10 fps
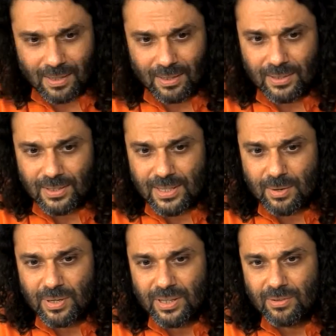colors
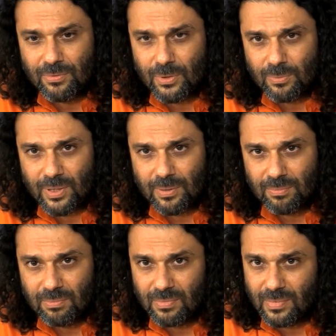emitting from
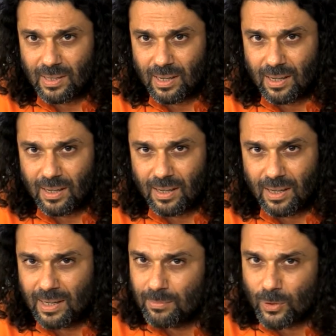them,
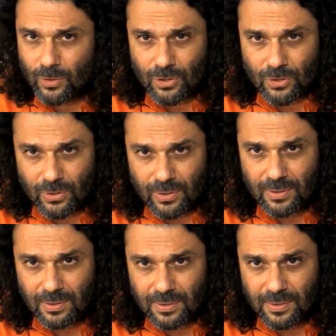I am not sure.
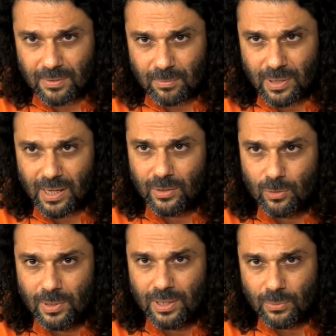But I
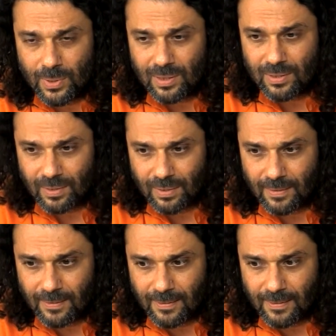do believe one thing.